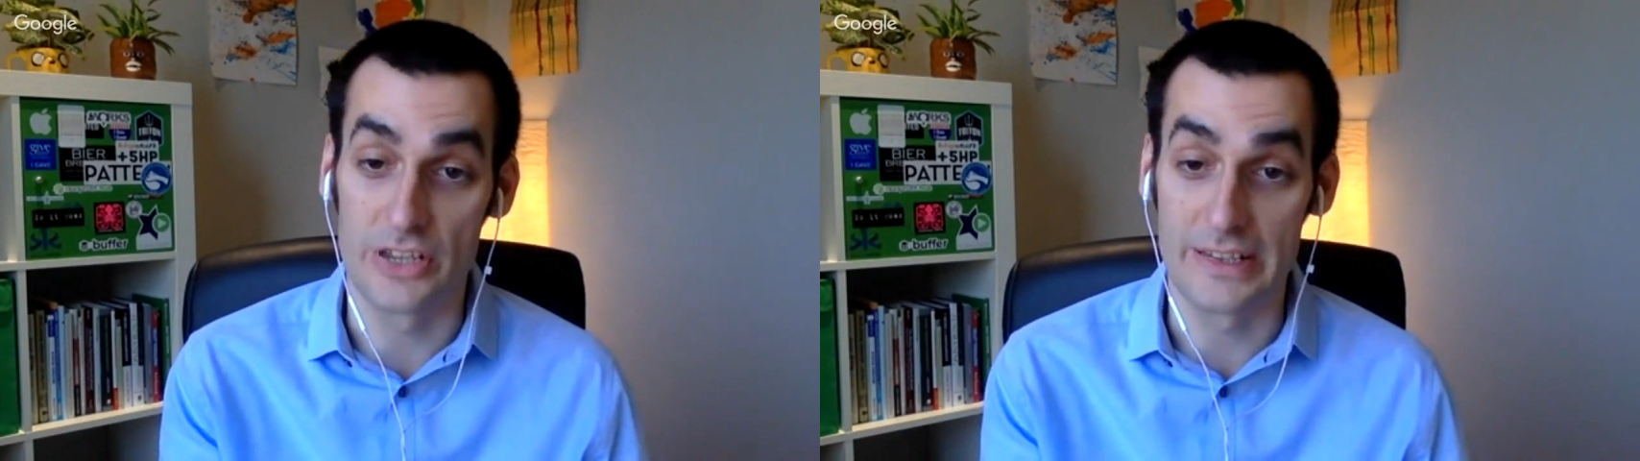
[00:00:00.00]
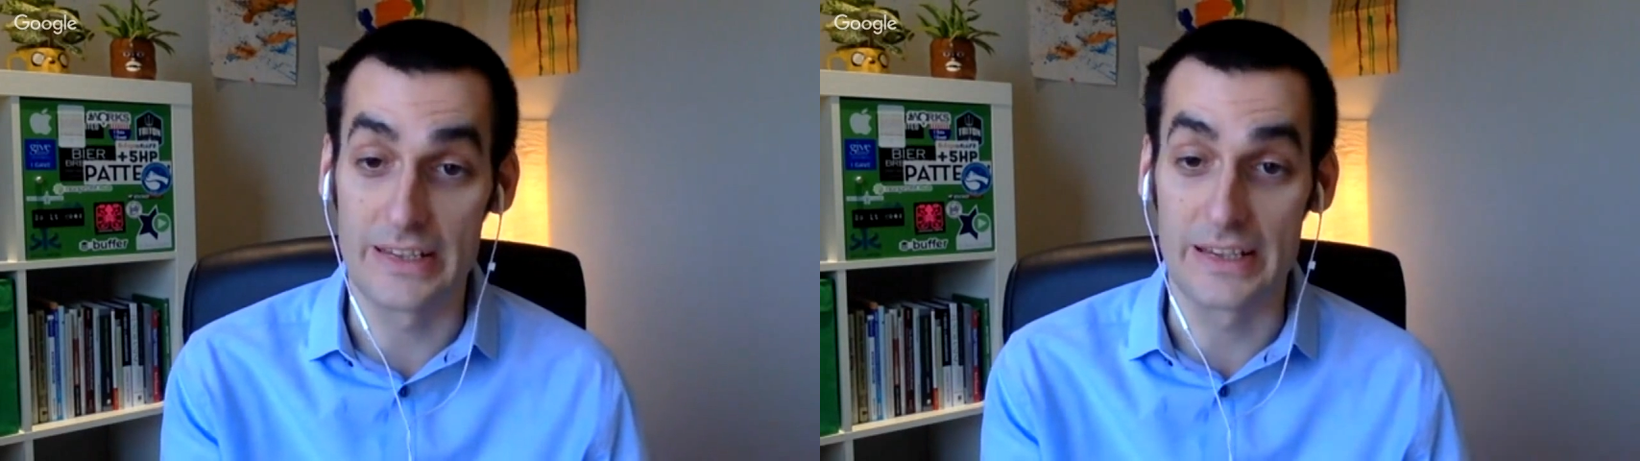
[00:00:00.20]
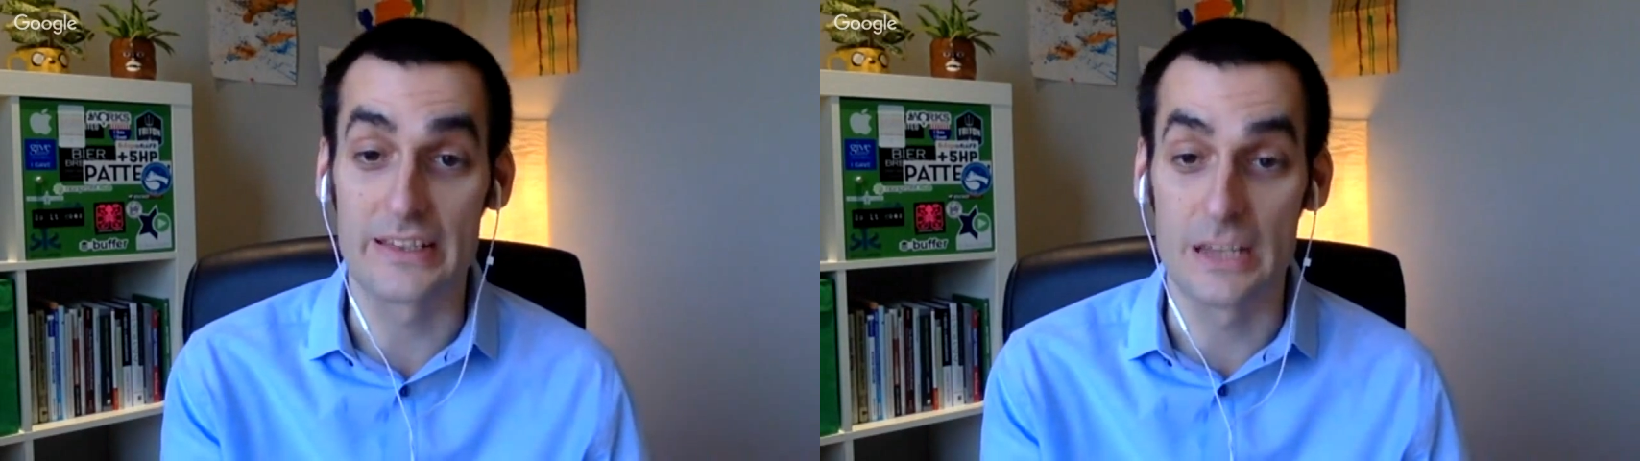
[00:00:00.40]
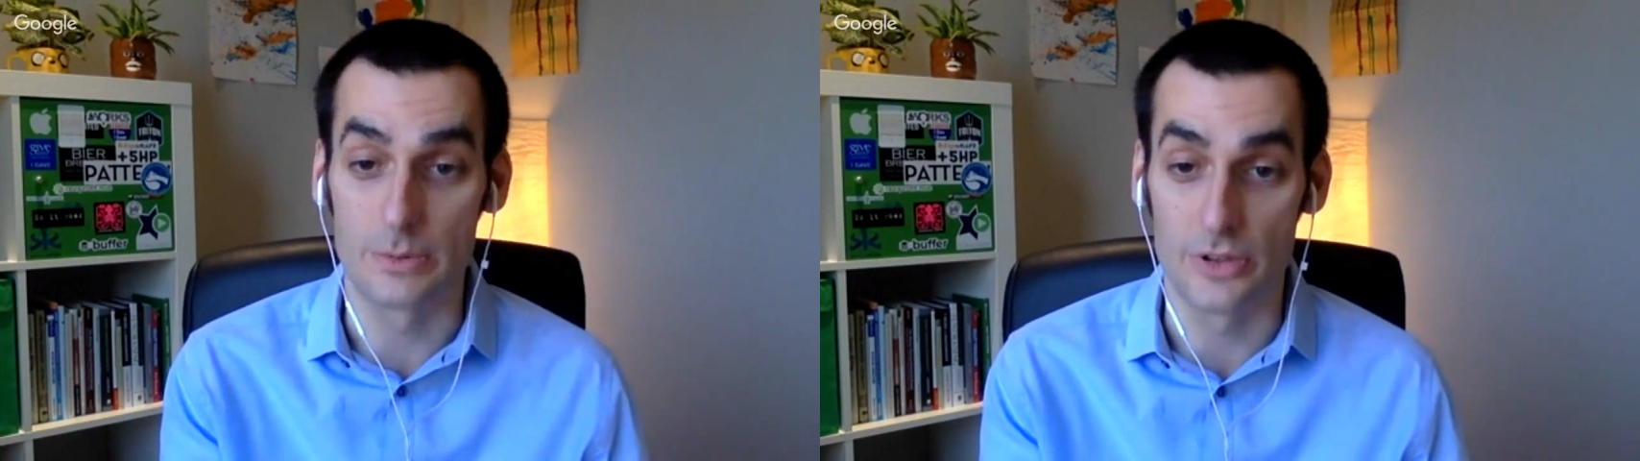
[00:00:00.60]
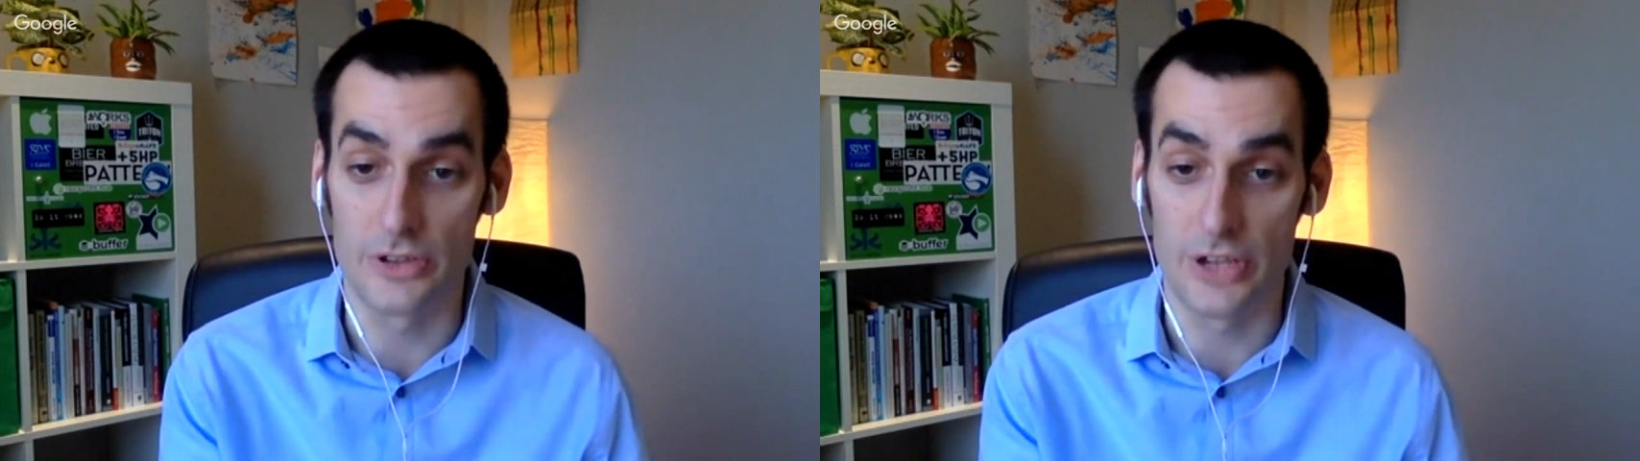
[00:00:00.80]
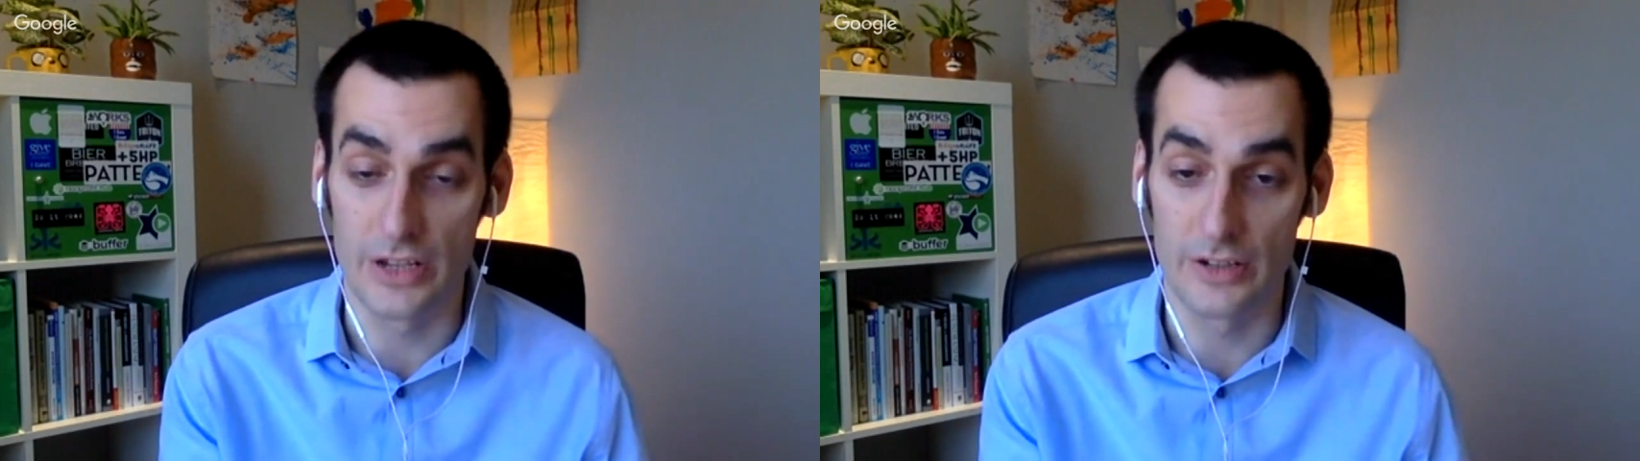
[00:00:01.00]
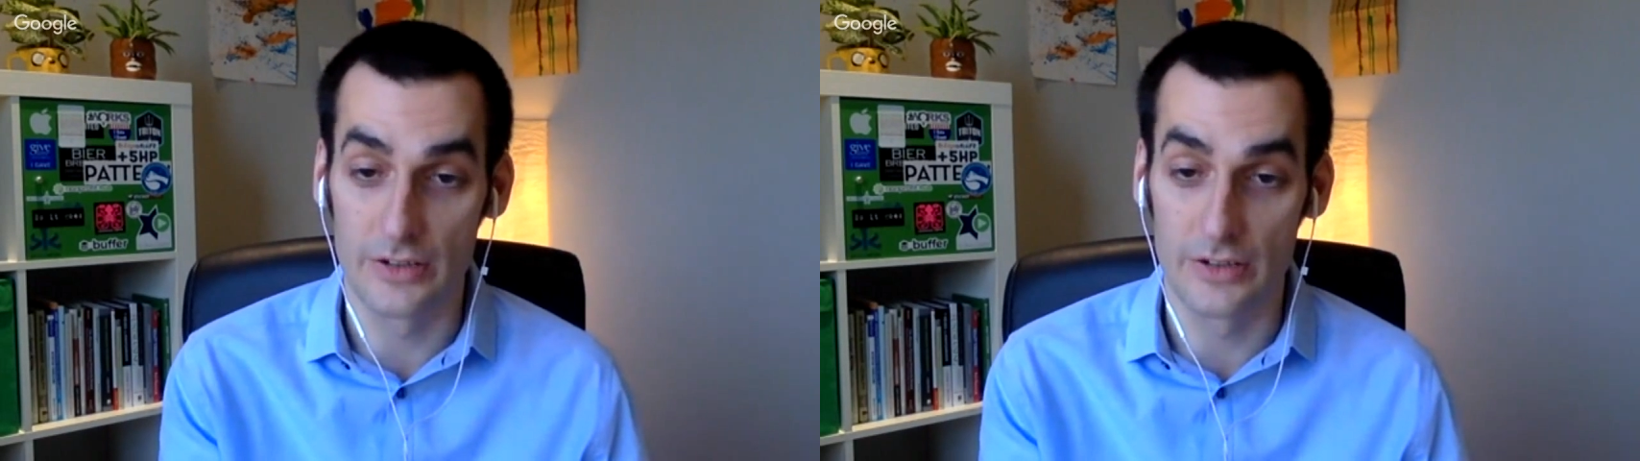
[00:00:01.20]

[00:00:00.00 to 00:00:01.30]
to 60%.